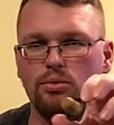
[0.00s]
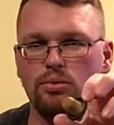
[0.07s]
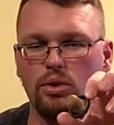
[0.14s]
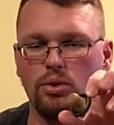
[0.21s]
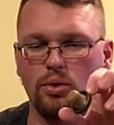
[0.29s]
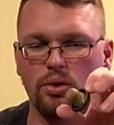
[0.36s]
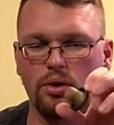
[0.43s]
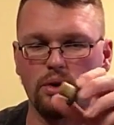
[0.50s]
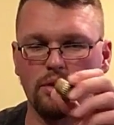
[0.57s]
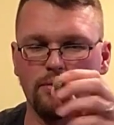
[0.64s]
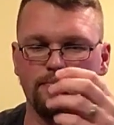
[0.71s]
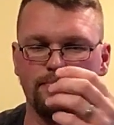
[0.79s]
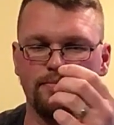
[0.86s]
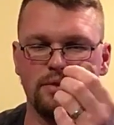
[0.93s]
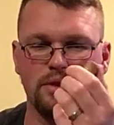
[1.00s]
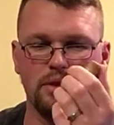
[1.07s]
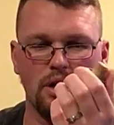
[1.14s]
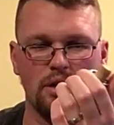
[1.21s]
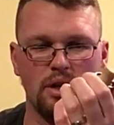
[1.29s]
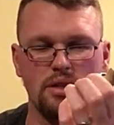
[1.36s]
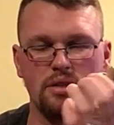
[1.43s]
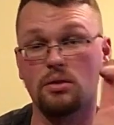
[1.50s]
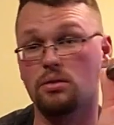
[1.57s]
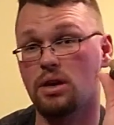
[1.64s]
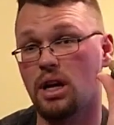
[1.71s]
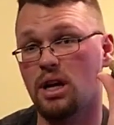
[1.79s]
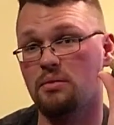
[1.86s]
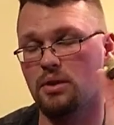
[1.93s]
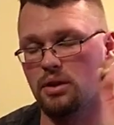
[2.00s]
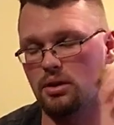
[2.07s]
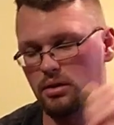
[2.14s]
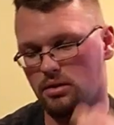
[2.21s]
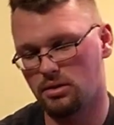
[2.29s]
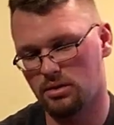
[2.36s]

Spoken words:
real cork. It's got a nice little cap there.